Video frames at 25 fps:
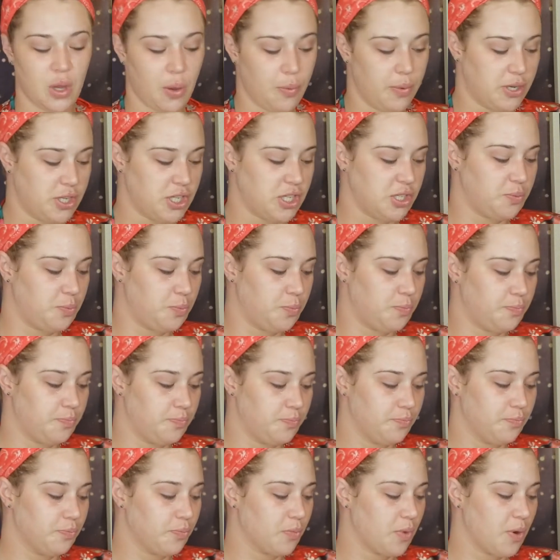which is
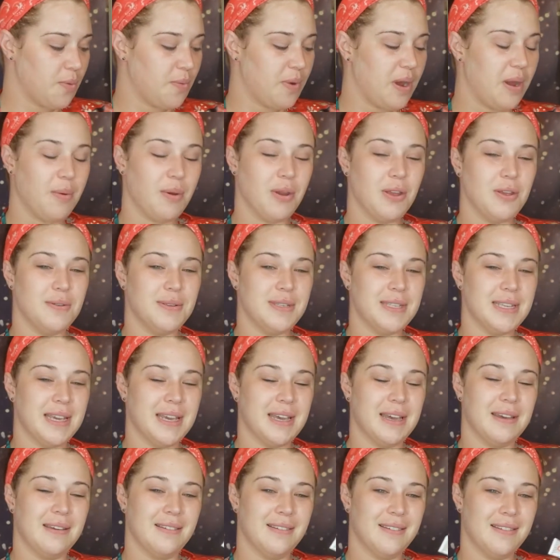why we're
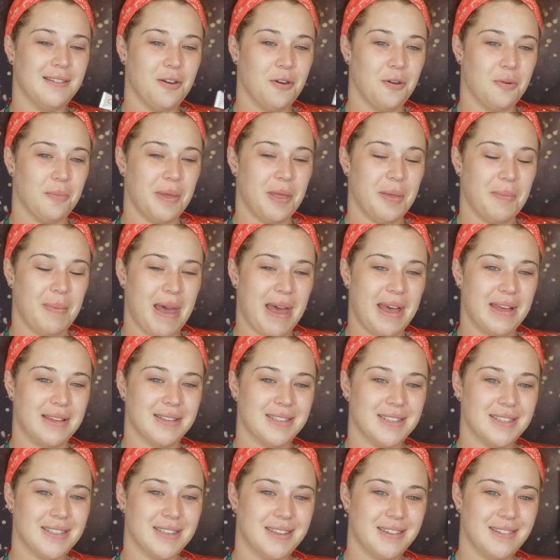using an oatmeal
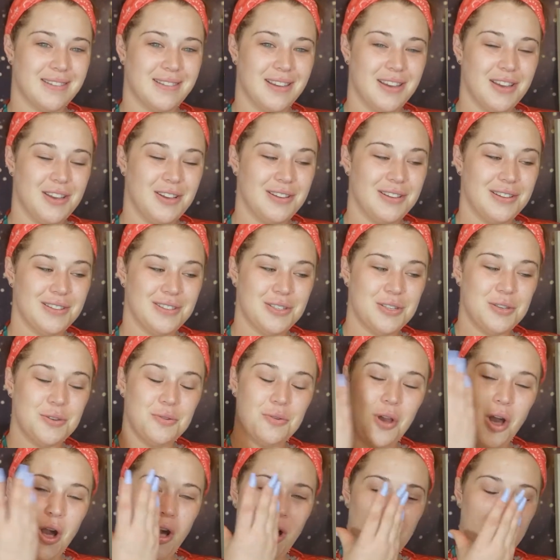mask
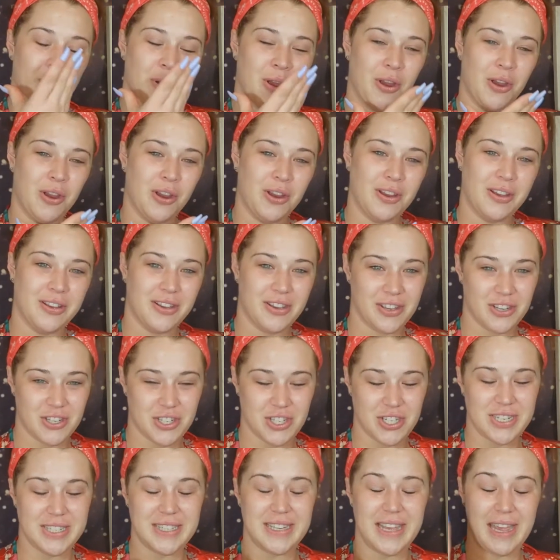to calm her because
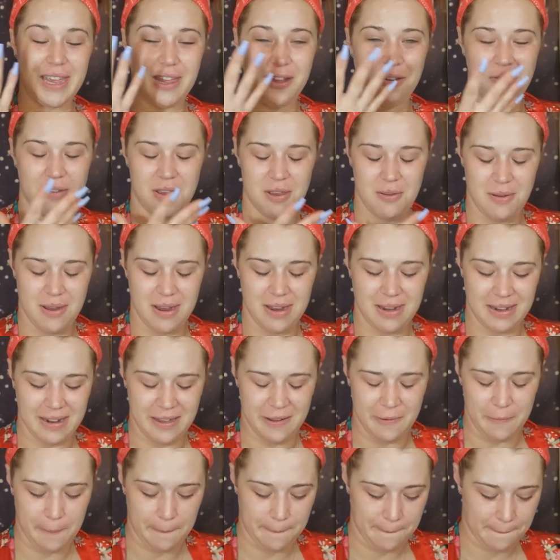she's angry right
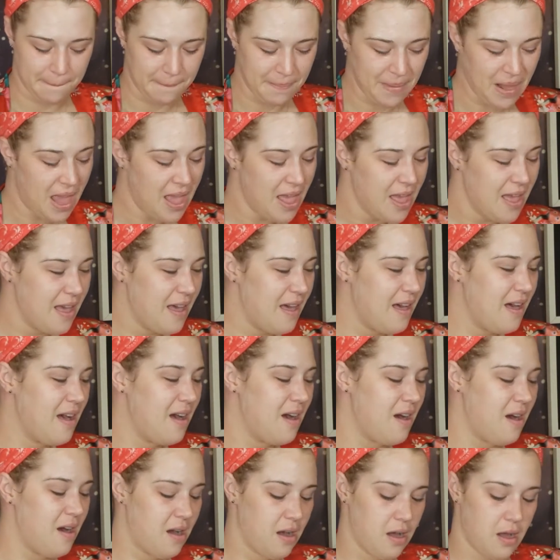
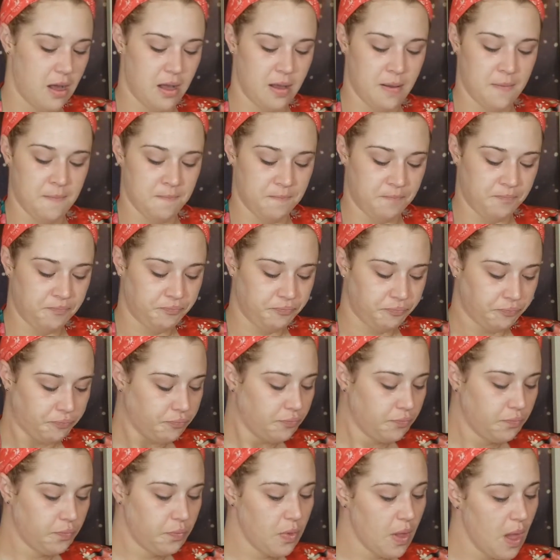now. Um,
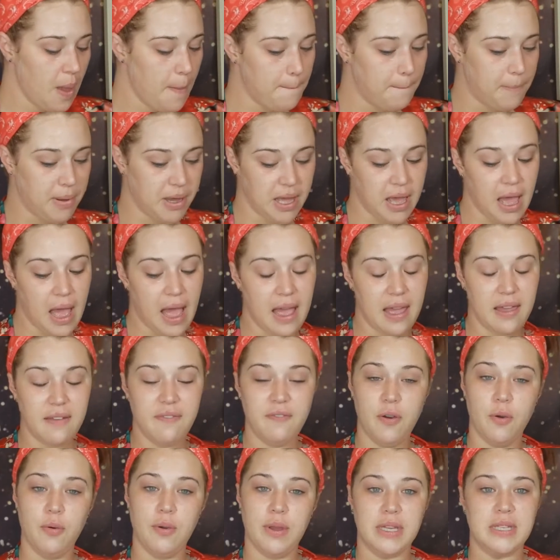but I
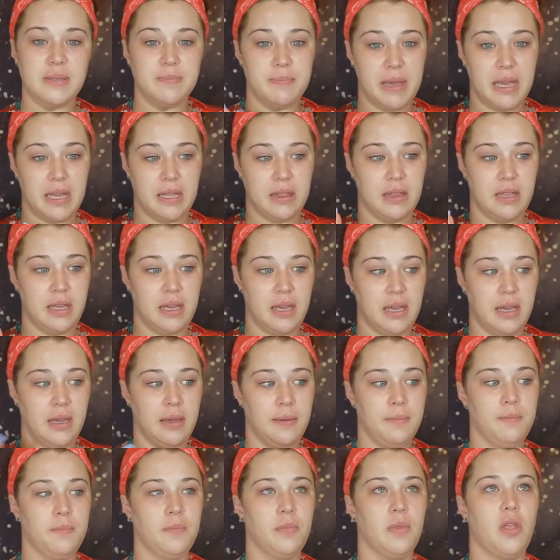focus
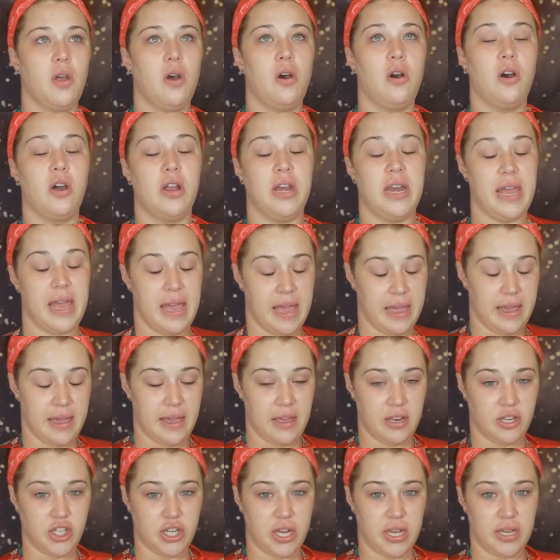mainly on A
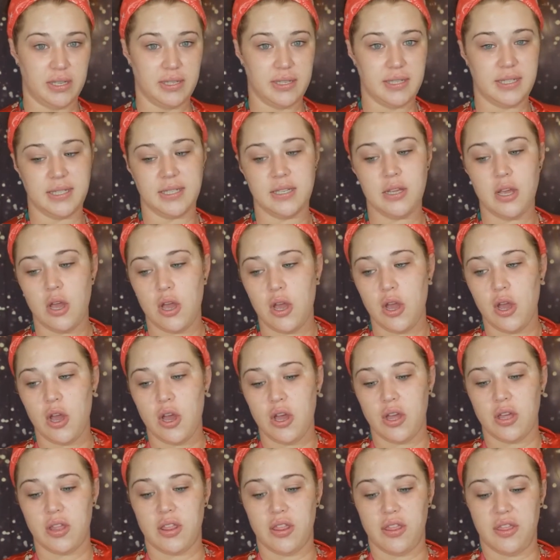H As.
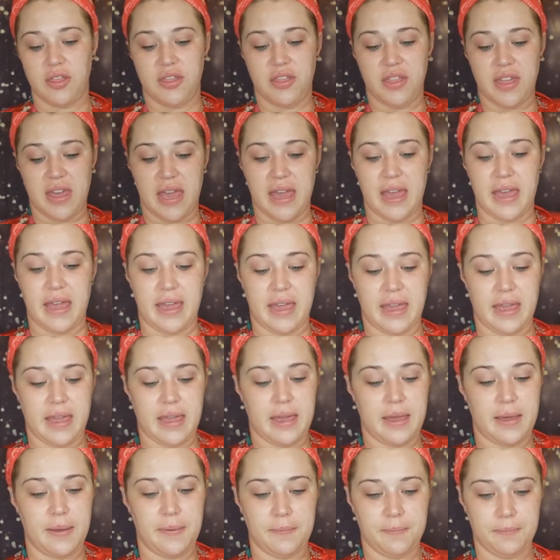
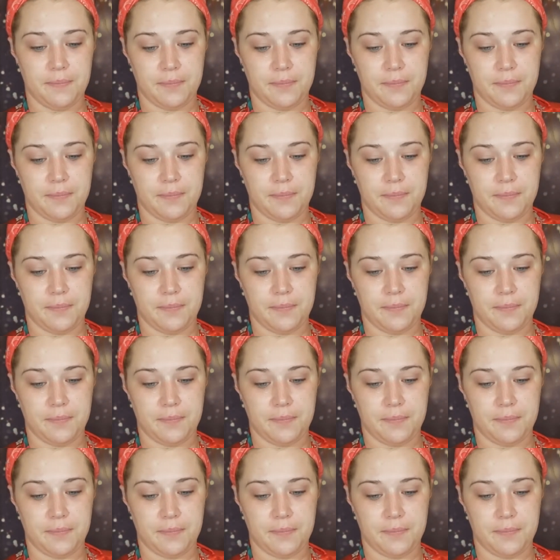They